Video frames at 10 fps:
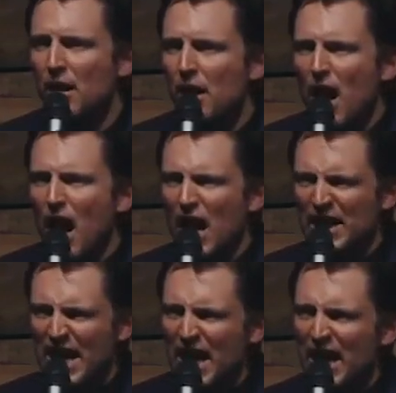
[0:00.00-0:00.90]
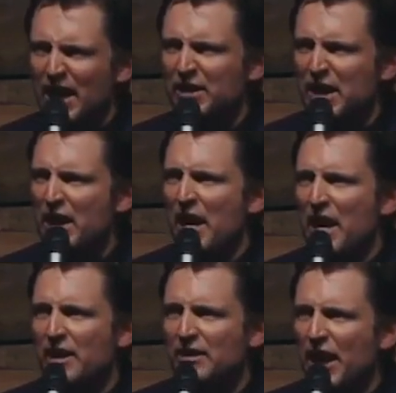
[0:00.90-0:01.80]
An
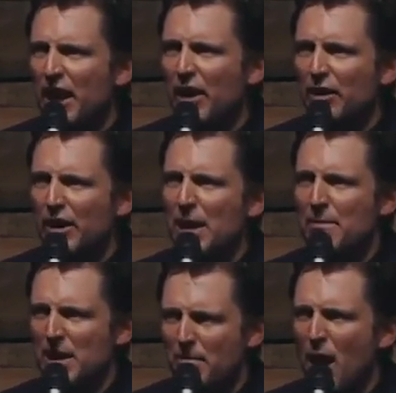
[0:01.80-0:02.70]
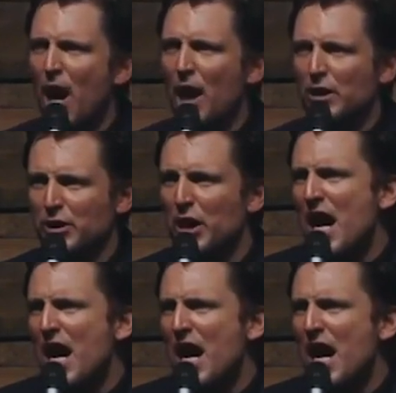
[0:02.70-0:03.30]
Indian killed him in March.